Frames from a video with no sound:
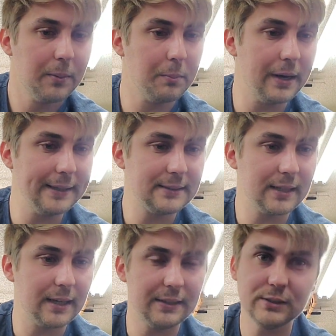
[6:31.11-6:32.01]

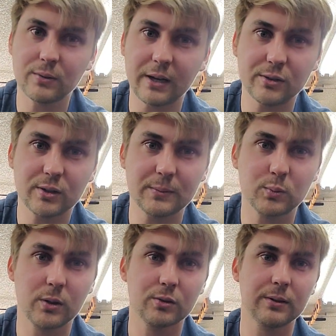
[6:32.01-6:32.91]
But these rattle traps
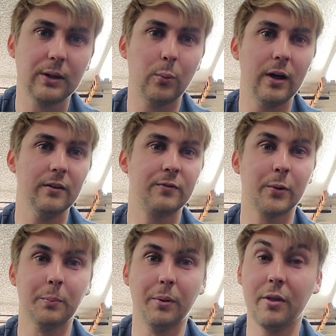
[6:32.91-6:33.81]
work really well for
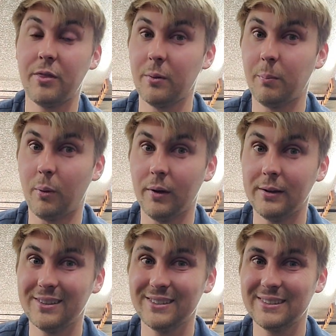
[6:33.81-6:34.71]
both the
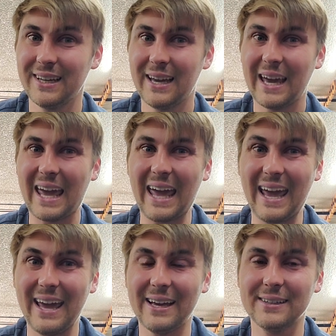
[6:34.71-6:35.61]
boils
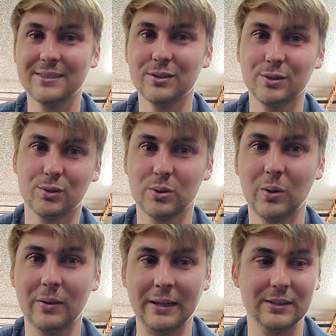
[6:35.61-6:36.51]
and
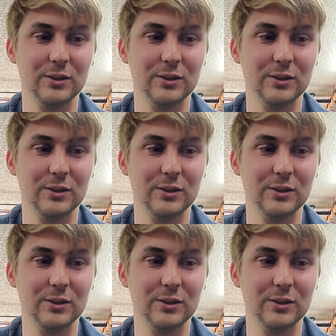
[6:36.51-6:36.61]
trolling.